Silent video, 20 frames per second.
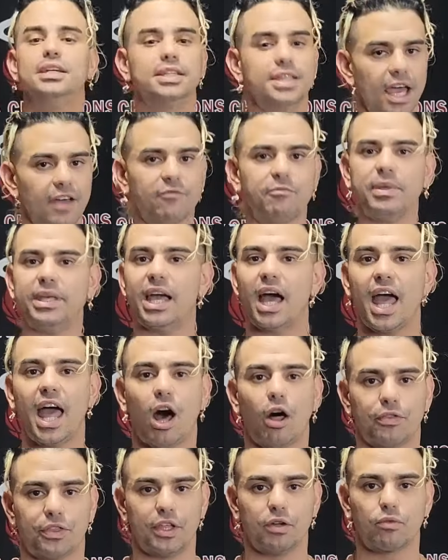you give me a
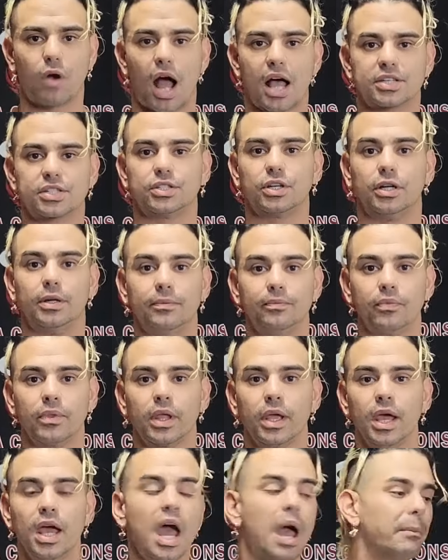healthy roster?
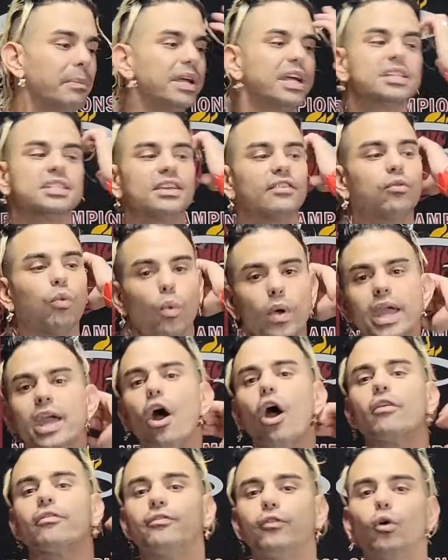Because if
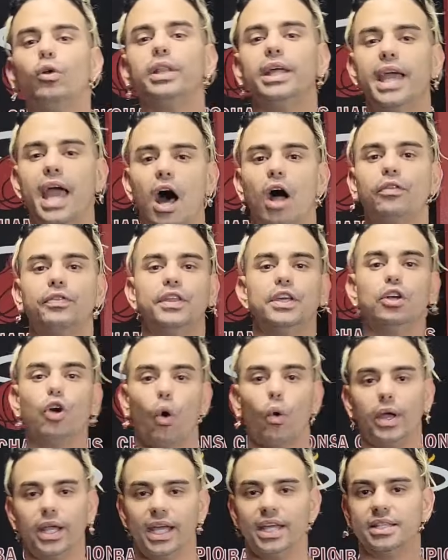we are fully healthy
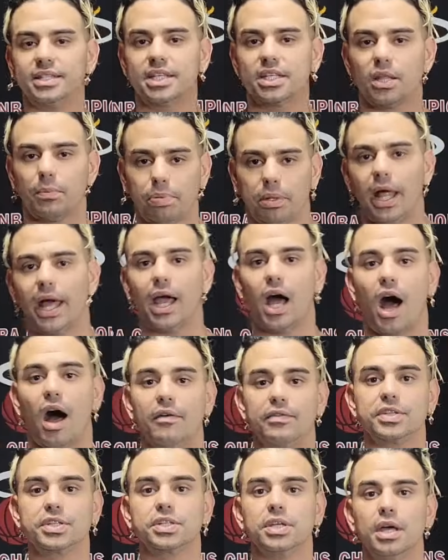going into the
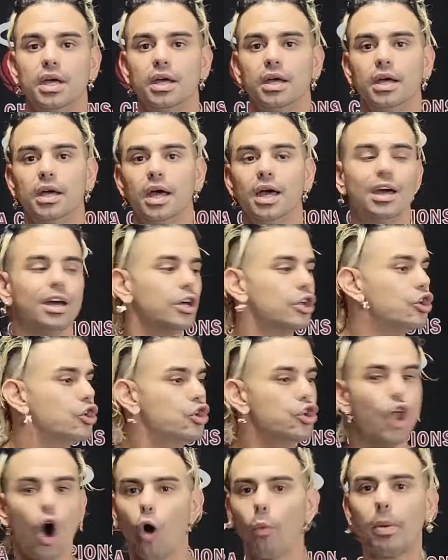playoffs,
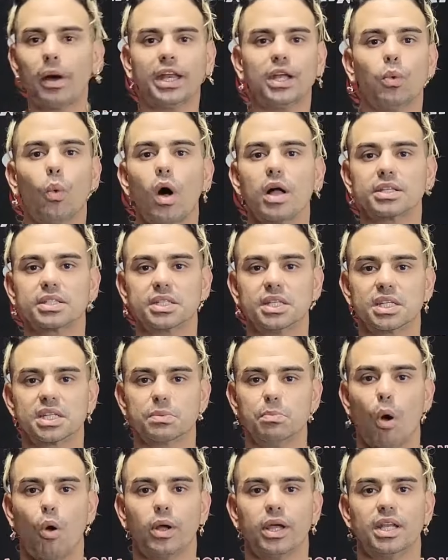nobody wants
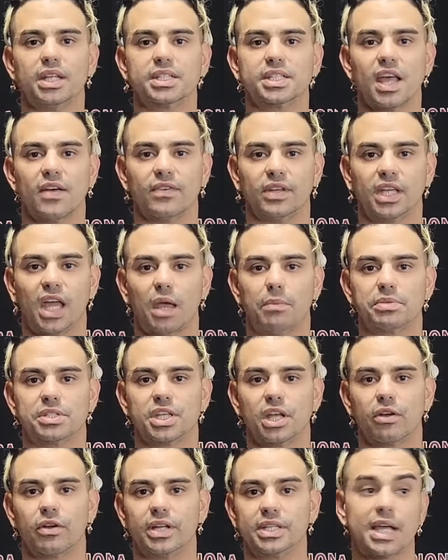this smoke in a seven game
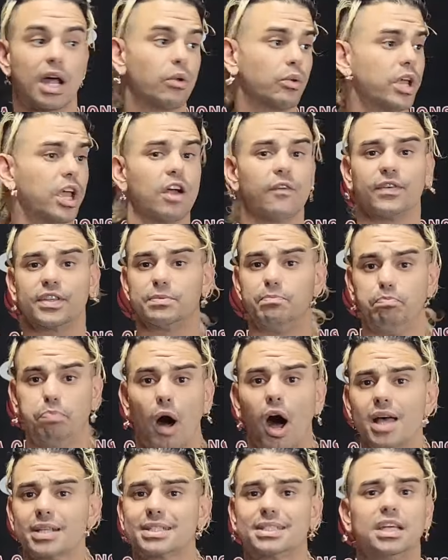series. I don't care if it's
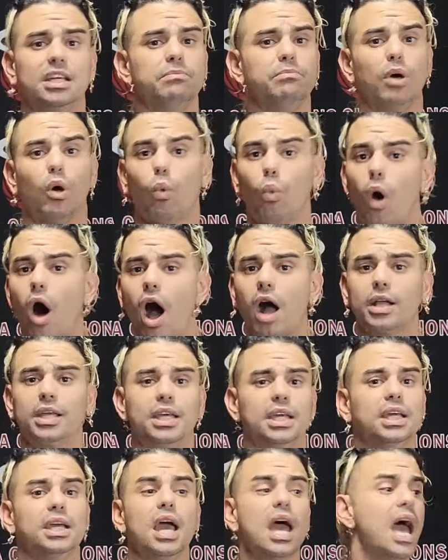Boston,
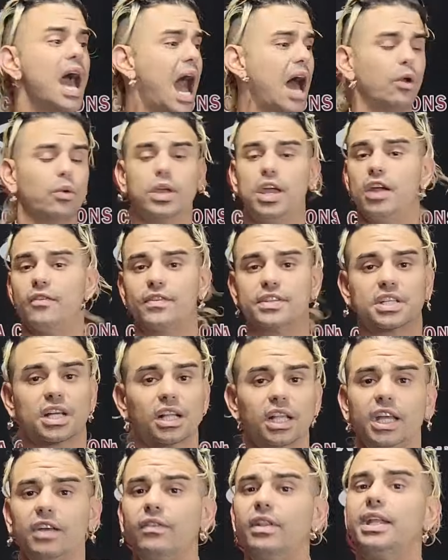Milwaukee, I don't care if it's
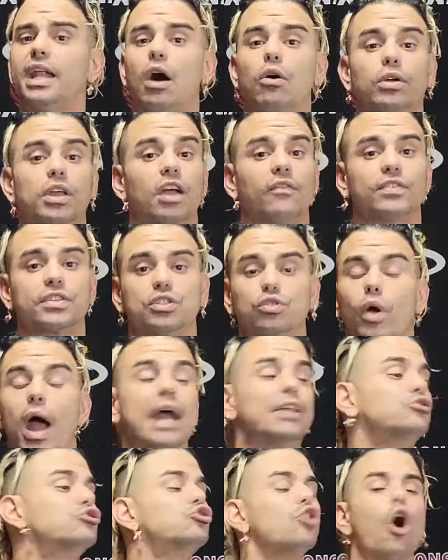Cleveland, I don't care if it's New
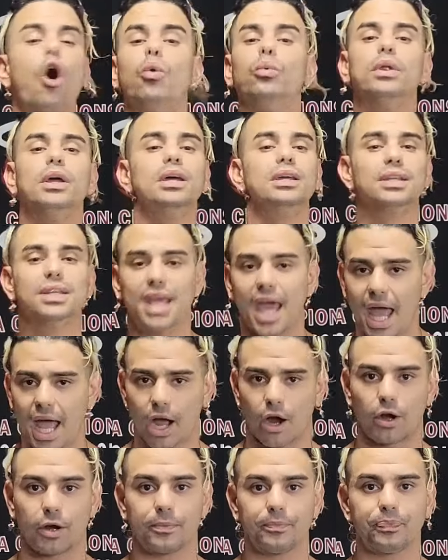York, I don't
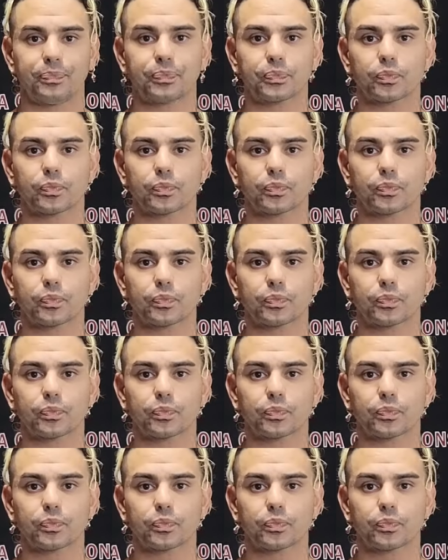care.